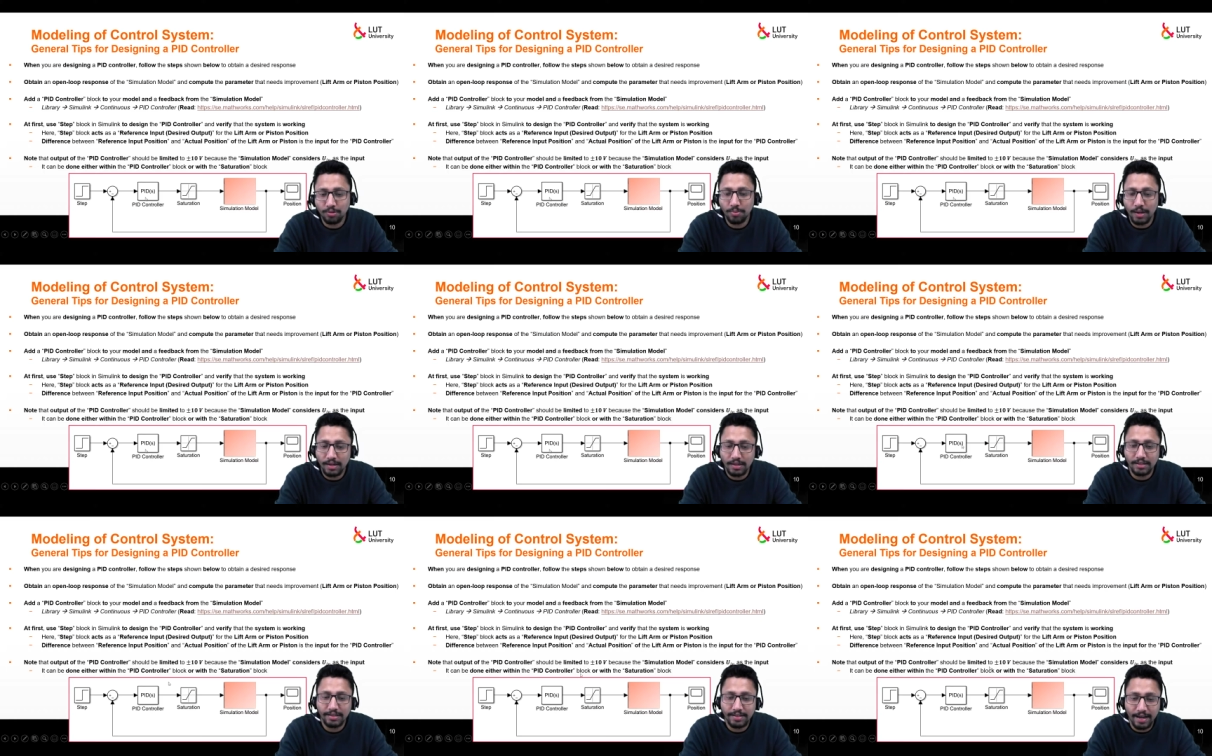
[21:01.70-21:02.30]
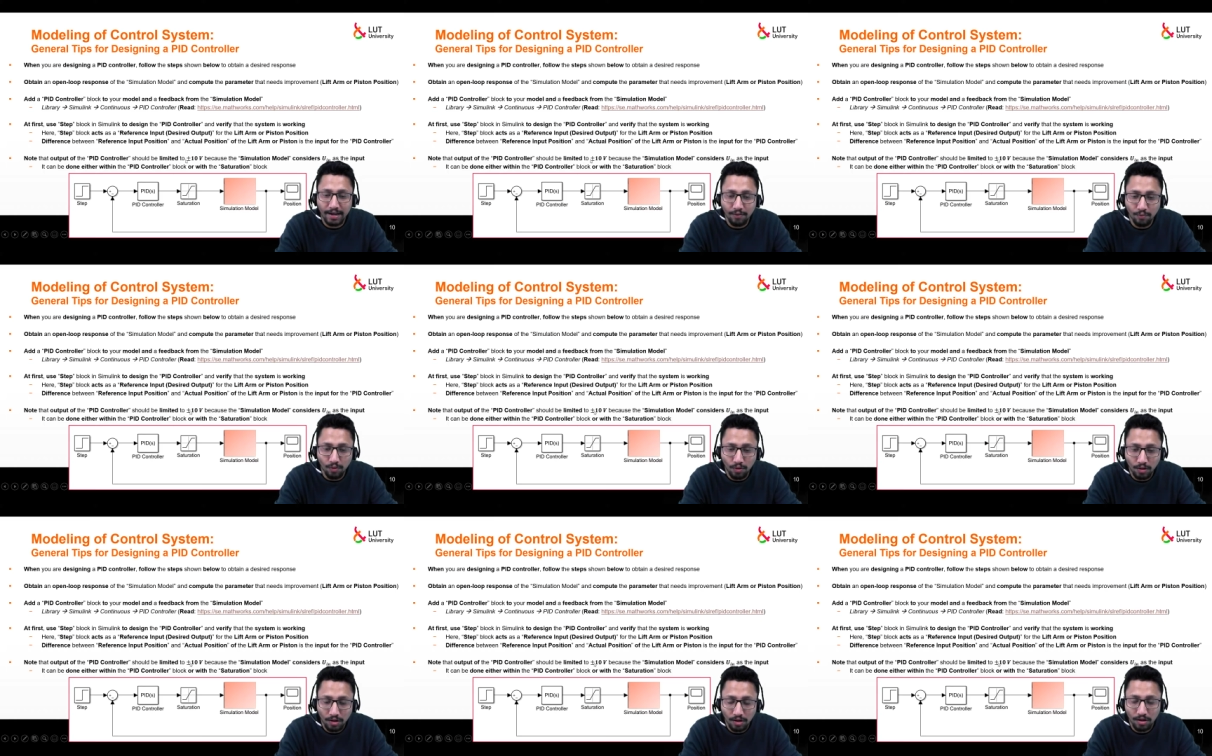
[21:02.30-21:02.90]
minus ten
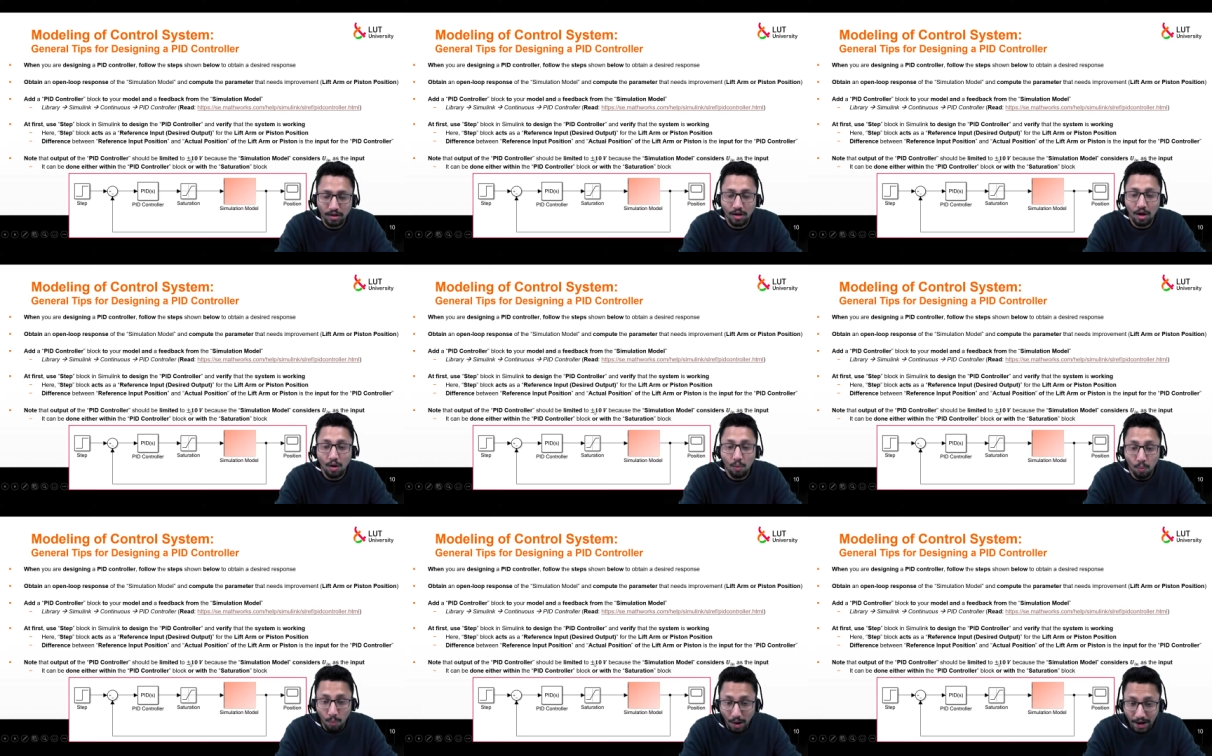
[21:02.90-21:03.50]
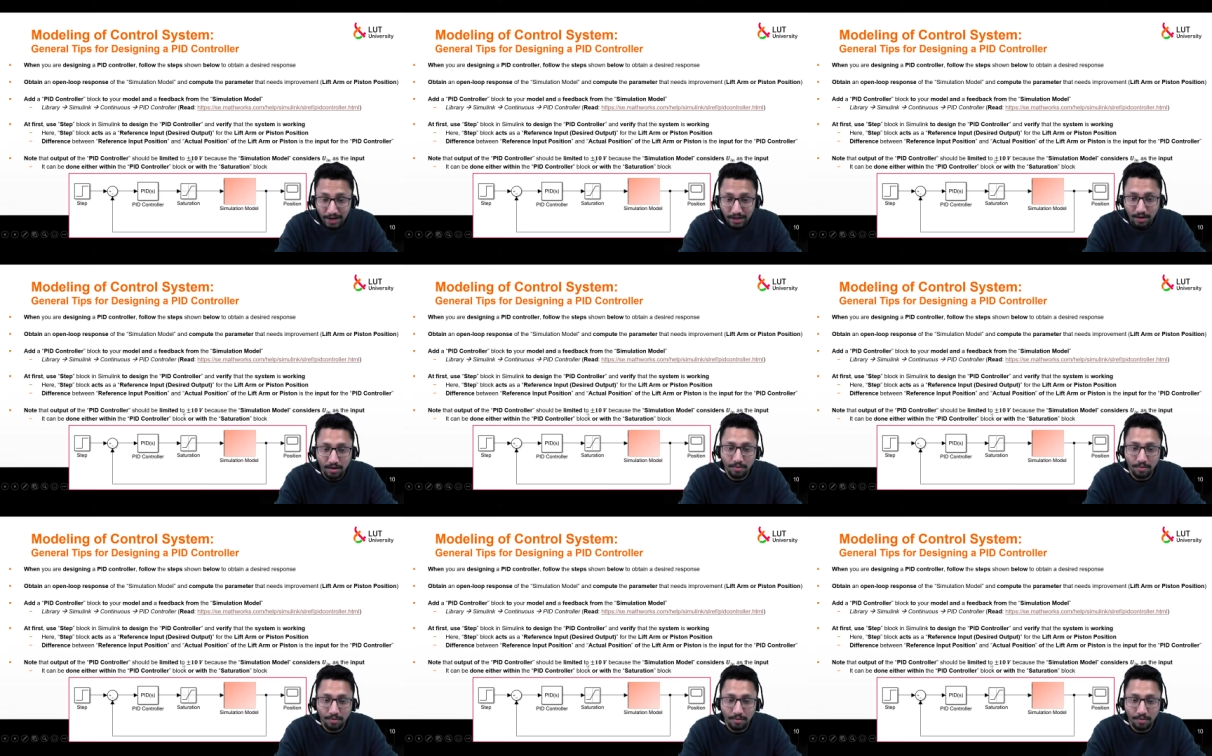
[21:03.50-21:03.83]
volt. Why?